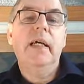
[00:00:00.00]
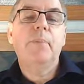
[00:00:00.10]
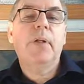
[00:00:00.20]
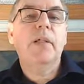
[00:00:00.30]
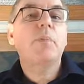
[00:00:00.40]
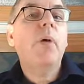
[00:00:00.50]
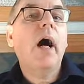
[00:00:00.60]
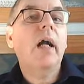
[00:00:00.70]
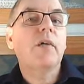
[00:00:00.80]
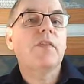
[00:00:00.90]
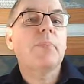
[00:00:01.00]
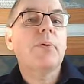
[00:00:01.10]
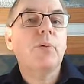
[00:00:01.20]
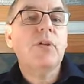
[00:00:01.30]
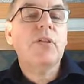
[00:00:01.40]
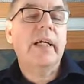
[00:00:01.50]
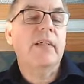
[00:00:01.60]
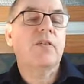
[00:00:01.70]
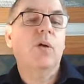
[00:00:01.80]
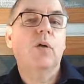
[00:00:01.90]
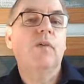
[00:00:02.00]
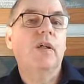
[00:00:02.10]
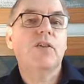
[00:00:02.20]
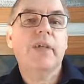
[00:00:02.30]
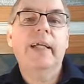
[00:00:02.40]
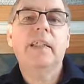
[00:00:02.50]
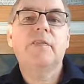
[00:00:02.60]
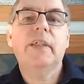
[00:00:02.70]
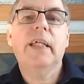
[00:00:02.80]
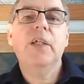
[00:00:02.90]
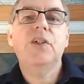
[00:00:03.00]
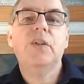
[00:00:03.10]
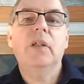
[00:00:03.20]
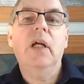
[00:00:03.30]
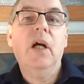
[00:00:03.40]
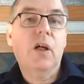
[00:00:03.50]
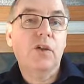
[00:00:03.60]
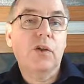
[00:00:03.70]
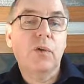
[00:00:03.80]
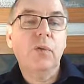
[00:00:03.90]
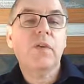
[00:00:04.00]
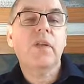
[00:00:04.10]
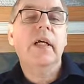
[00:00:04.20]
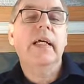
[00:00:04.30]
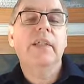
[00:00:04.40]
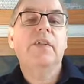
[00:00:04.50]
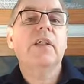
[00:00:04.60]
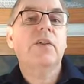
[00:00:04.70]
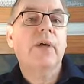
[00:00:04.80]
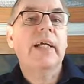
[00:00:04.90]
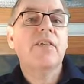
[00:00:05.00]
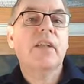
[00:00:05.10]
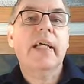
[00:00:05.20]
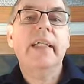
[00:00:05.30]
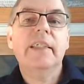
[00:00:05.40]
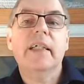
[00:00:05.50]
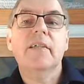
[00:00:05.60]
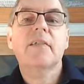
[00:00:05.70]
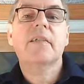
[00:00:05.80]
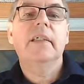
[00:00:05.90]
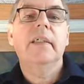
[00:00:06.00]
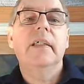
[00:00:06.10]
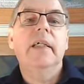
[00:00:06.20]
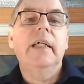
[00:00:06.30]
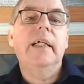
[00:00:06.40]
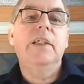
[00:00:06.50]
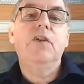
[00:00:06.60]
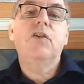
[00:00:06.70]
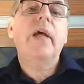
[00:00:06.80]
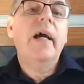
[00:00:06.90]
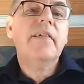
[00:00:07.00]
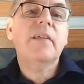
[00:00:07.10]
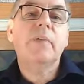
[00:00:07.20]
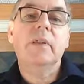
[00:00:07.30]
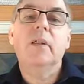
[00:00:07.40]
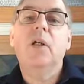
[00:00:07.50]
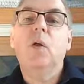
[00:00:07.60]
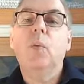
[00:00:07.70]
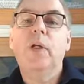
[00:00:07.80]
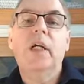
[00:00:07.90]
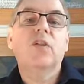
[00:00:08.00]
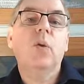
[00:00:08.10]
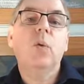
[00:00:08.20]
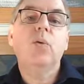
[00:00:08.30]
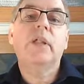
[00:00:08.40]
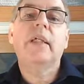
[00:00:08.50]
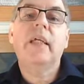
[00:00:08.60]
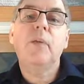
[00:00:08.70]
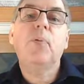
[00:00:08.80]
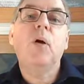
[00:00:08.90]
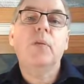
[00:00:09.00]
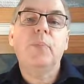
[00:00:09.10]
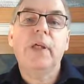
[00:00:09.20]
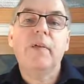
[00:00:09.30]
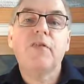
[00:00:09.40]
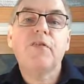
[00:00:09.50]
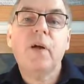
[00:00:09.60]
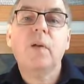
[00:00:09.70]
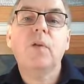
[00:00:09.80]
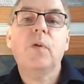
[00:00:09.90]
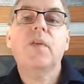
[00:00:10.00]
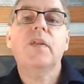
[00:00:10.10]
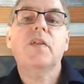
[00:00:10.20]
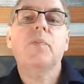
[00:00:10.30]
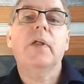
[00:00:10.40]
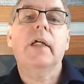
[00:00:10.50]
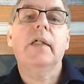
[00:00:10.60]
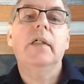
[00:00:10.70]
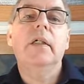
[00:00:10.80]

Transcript: but it's part of the process of our sanctification, our growth into Christ likeness. In the New Testament, we are told to keep on being filled with the Spirit,